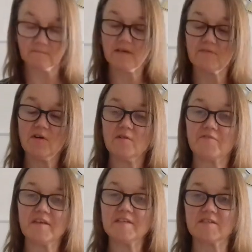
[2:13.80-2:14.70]
I've got
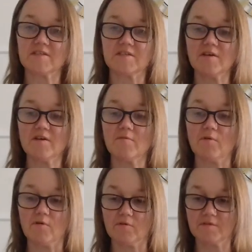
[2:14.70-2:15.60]
things to do,
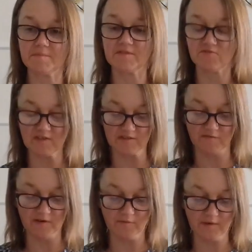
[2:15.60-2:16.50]
or it's been
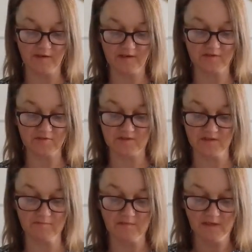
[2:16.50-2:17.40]
stressful at work. I just
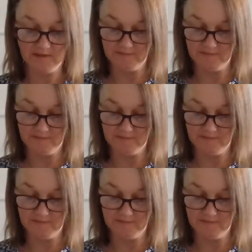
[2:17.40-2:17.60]
don't